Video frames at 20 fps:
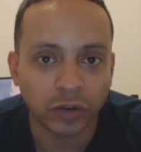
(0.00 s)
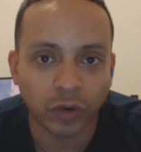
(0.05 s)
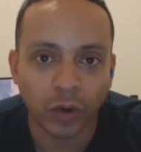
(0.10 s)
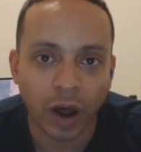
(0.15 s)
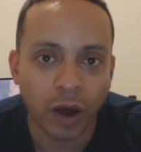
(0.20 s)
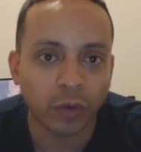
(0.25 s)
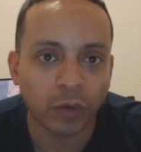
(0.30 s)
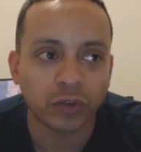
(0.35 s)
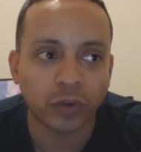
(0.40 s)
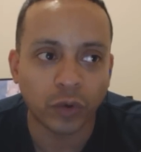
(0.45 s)
So
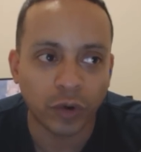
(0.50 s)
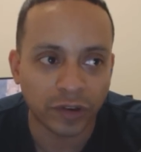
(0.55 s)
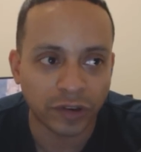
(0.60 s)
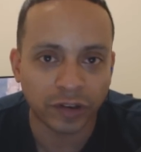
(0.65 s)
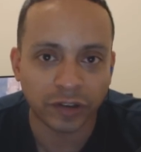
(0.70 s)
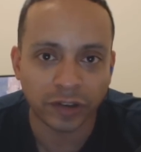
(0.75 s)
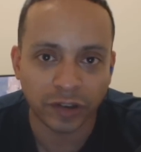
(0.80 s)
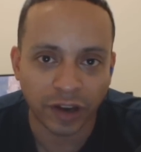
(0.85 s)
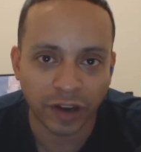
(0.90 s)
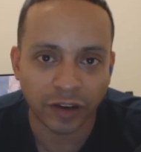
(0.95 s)
I was always
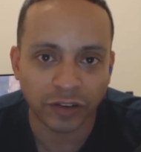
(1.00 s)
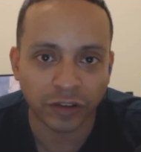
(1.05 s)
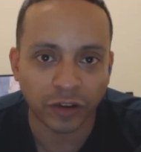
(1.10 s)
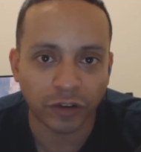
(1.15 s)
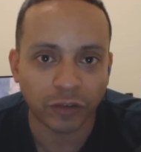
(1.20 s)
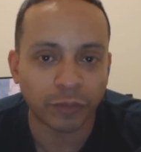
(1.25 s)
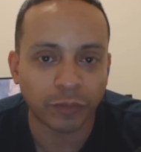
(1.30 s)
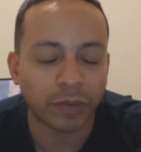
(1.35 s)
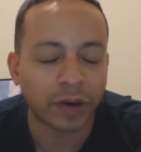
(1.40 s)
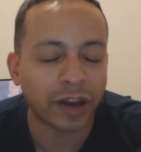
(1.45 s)
into that
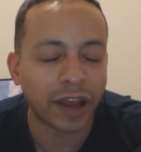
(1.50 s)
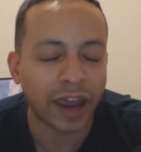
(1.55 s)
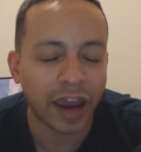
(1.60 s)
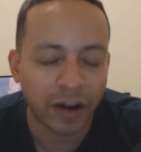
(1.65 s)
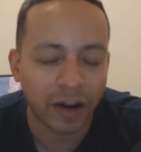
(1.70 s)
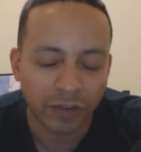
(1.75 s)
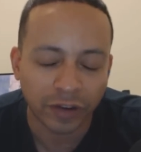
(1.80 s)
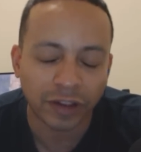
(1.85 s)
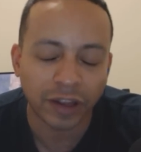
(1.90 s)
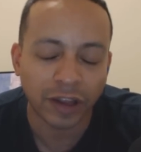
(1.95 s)
stuff. But
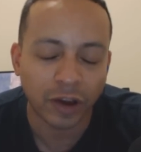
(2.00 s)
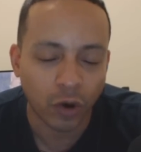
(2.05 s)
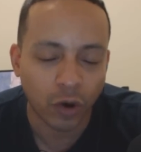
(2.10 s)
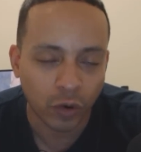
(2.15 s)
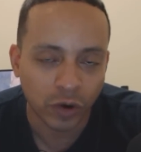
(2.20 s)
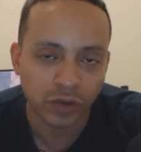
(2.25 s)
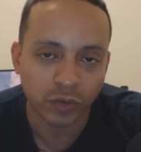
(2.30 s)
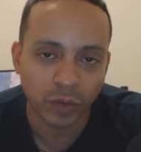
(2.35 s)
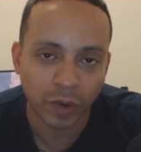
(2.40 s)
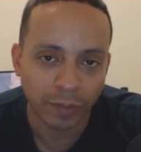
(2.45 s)
everything
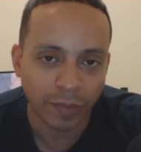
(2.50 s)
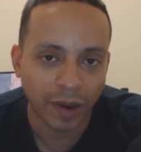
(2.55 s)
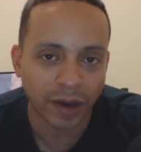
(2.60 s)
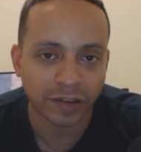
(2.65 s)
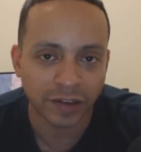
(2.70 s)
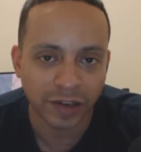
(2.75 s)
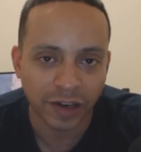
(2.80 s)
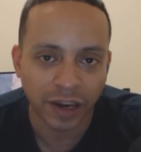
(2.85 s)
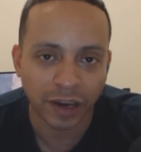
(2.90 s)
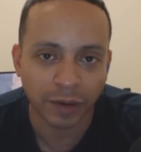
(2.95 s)
always went
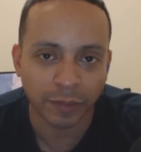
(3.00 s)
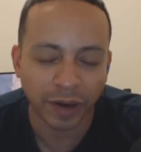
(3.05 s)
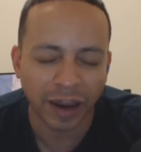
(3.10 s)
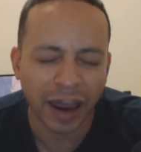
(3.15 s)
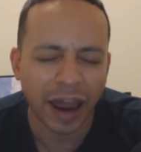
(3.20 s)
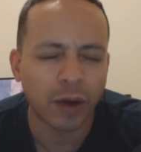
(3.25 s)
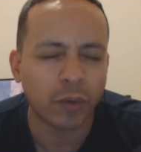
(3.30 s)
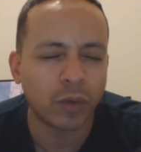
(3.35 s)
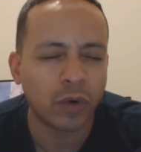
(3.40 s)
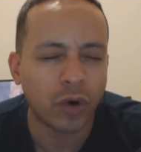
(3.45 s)
back to gaming.
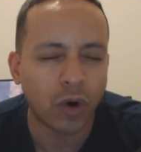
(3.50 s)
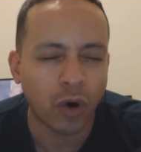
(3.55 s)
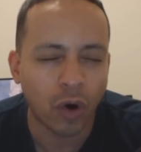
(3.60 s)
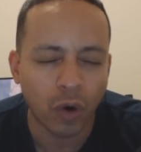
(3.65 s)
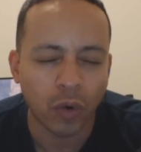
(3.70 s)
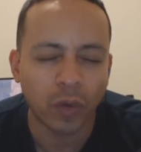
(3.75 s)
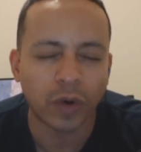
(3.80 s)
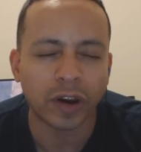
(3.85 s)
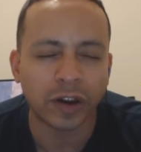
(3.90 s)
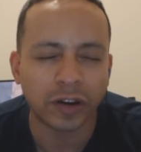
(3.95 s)
I will
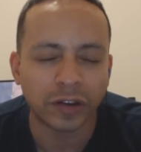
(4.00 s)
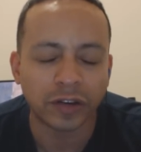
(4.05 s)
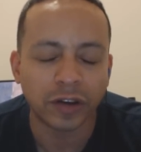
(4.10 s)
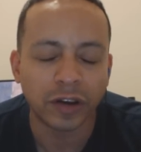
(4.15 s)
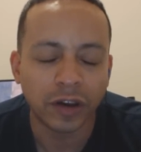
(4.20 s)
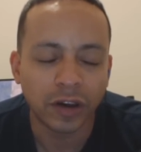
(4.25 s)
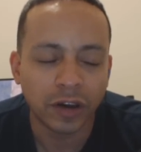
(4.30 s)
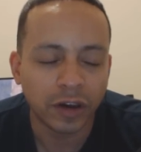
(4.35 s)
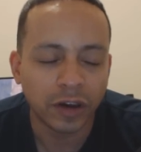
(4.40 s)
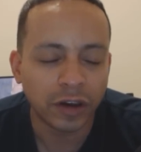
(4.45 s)
always
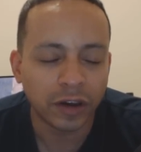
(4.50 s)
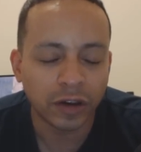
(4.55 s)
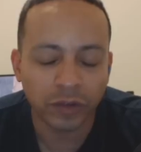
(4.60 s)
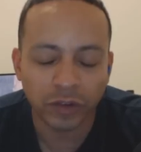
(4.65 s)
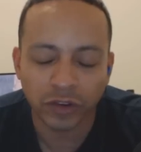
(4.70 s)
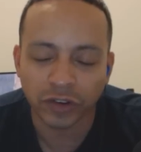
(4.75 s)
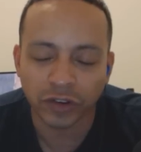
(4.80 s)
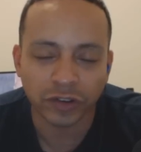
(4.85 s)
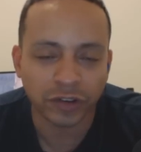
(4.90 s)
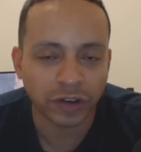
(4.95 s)

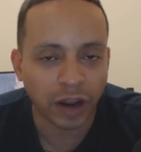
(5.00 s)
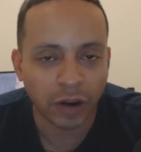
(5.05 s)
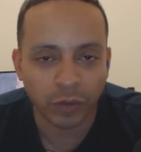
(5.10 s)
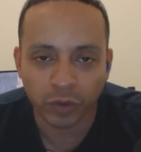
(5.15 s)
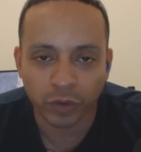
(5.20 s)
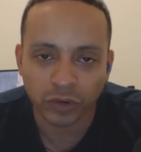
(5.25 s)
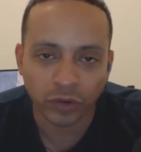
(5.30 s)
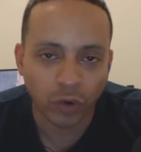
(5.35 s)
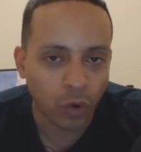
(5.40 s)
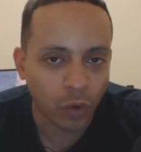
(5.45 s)
just, I
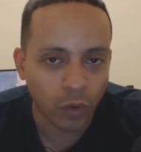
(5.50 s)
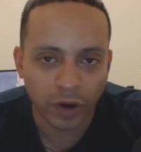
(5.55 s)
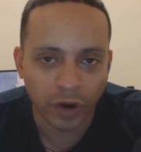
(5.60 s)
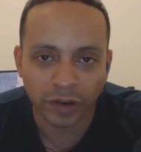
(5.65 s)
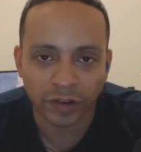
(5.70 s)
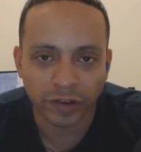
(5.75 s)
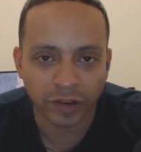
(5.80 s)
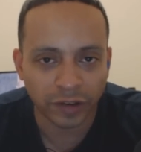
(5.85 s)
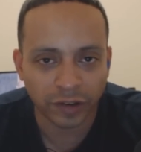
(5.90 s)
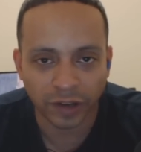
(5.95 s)
was
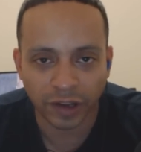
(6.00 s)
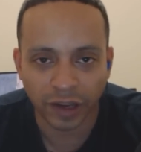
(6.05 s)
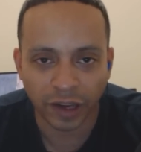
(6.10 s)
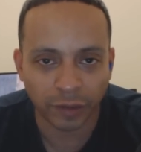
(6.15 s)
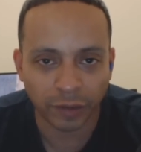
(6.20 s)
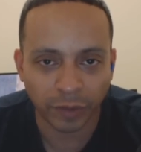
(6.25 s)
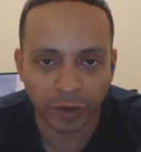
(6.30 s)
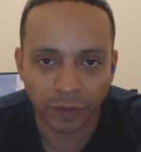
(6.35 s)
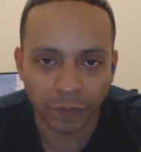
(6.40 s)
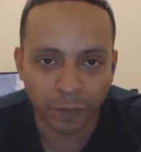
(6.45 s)
always into
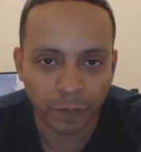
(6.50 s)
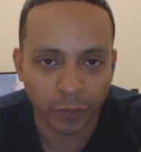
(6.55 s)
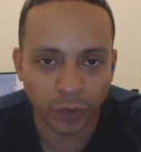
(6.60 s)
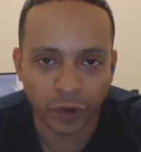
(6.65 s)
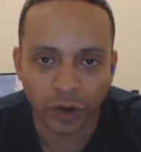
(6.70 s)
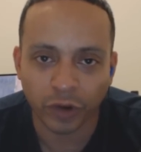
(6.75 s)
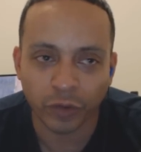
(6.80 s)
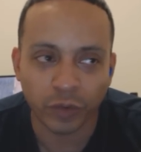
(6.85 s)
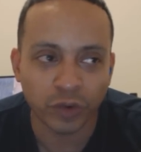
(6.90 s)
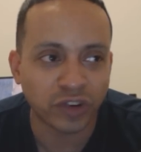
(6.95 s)
gaming
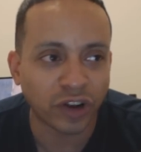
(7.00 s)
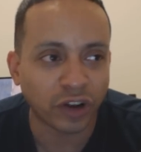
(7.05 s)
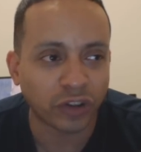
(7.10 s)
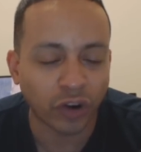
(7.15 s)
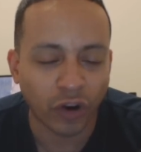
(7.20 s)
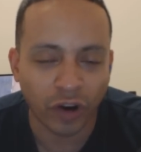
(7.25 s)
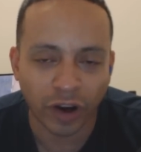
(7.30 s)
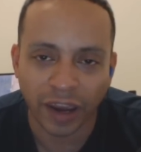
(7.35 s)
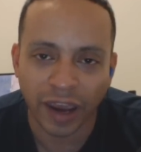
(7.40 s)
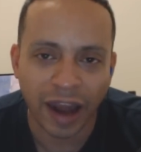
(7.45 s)
when it was
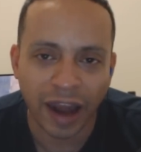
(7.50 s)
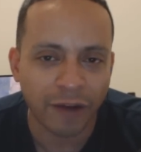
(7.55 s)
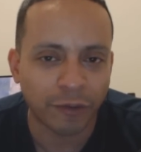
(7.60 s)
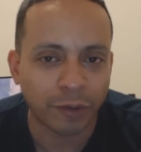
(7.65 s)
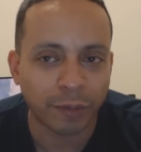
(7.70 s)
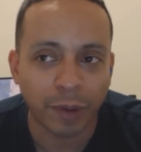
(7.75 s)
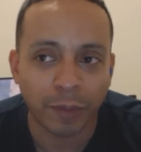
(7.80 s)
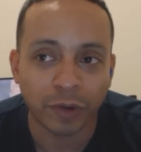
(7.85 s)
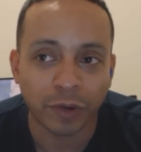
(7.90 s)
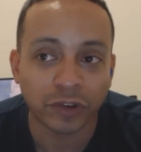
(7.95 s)
at the arcade. I
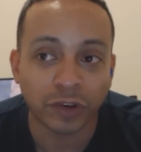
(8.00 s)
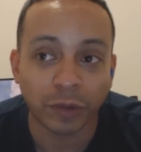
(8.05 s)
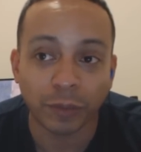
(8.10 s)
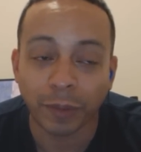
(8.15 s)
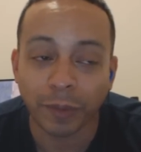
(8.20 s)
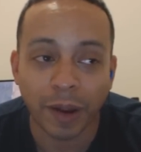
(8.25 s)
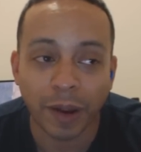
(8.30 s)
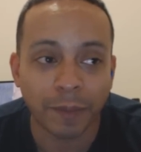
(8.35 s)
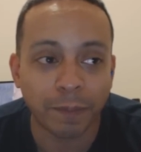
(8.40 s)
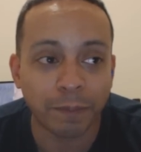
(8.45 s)
remember
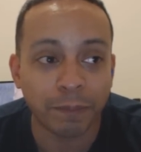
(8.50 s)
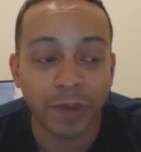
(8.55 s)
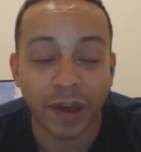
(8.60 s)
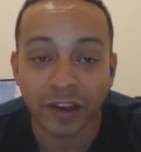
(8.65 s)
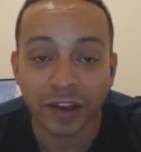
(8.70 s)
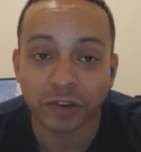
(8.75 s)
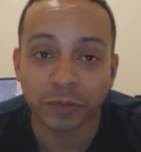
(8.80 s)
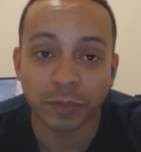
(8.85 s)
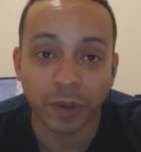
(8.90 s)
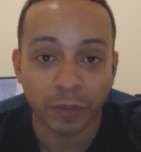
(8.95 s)
some of my
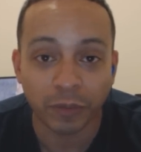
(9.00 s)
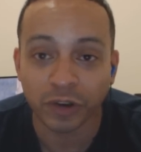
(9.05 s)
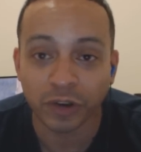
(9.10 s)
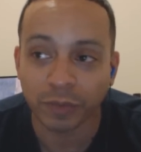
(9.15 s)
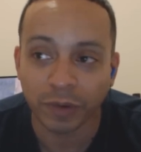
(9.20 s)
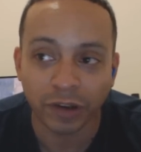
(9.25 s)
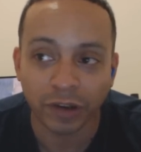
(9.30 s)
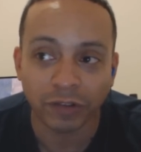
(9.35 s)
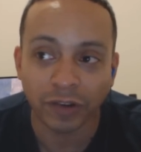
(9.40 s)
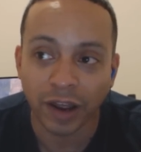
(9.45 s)
best
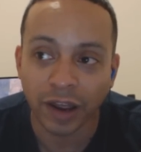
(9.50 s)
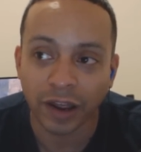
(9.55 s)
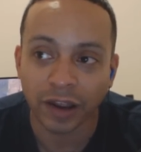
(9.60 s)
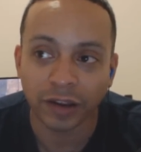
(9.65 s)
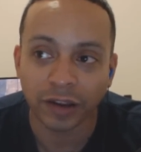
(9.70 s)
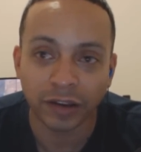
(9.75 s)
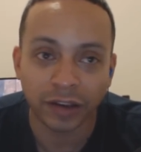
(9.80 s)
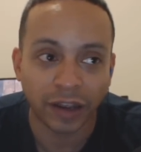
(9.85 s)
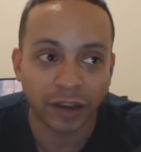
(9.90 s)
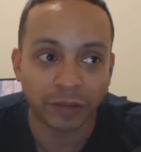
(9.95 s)
memories, believe it or
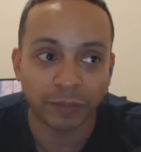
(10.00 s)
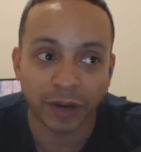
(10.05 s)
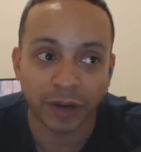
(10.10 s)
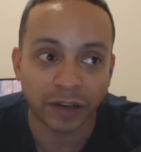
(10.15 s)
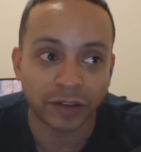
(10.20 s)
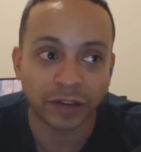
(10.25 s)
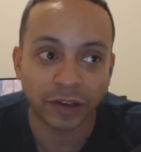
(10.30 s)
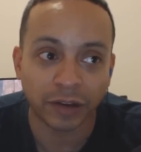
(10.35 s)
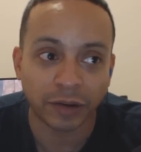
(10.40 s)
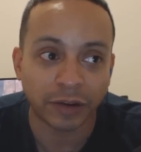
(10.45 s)
not, at
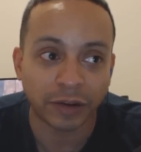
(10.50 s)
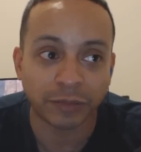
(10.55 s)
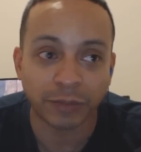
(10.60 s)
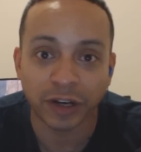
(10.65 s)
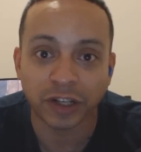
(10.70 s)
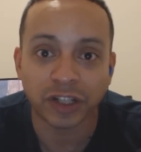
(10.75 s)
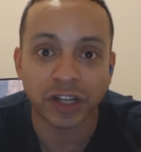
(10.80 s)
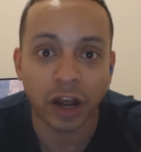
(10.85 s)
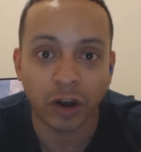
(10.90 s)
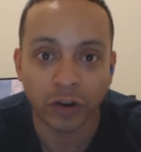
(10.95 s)
my you know, as
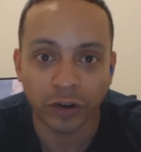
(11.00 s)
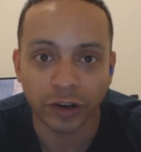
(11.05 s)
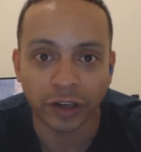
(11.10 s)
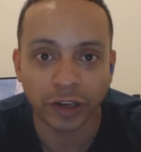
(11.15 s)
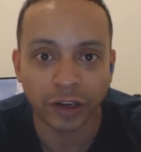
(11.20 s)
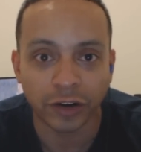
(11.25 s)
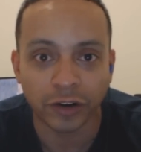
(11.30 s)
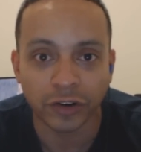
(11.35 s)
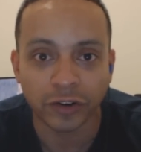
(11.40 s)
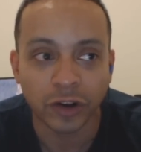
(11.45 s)
my
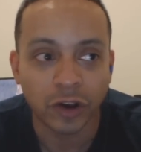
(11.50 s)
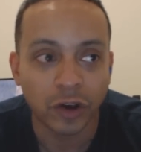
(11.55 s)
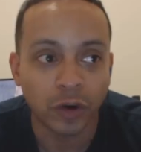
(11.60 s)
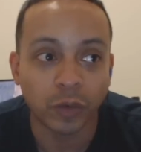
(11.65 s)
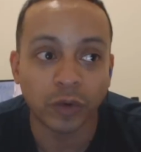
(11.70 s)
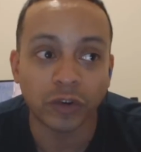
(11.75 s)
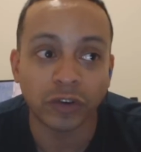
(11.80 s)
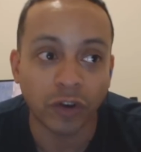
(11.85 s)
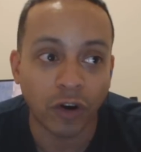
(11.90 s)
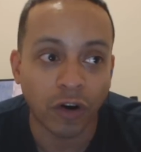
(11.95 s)
childhood years
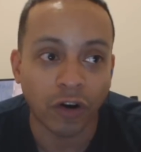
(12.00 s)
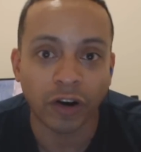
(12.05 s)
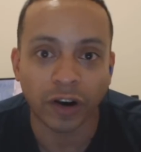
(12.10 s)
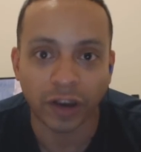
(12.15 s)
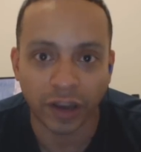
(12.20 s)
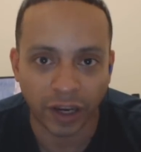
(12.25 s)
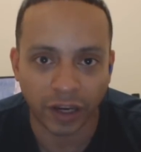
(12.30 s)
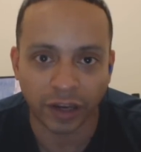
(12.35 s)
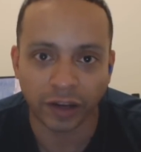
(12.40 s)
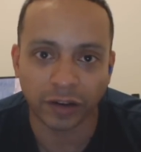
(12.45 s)
was the
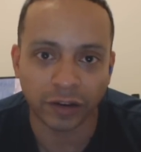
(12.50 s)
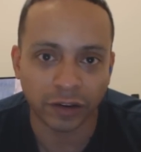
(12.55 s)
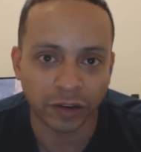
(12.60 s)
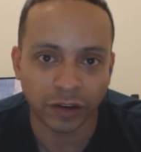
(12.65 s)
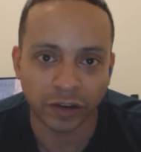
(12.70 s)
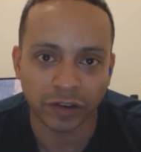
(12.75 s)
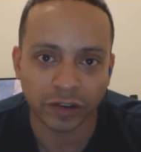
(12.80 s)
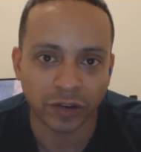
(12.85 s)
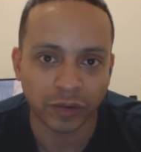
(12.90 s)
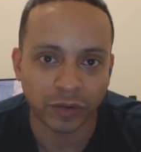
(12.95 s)
arcade.
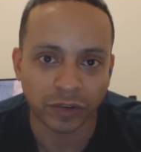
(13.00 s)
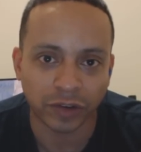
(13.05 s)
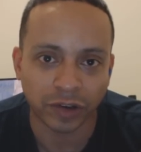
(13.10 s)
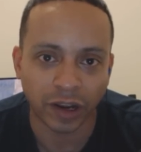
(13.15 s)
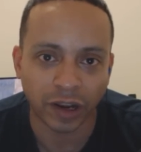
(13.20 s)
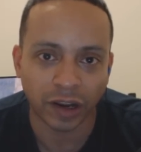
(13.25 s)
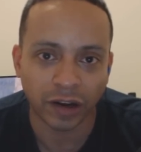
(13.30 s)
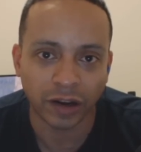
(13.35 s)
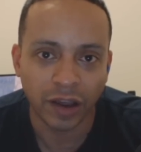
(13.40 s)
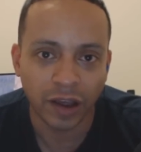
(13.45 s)
You understand what I'm
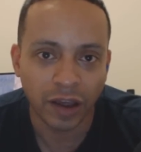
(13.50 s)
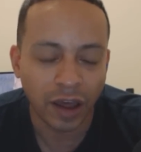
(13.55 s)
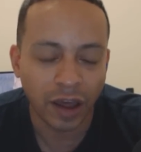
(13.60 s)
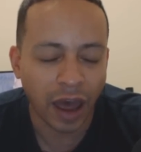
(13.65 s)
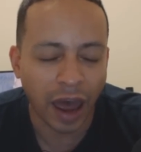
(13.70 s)
saying?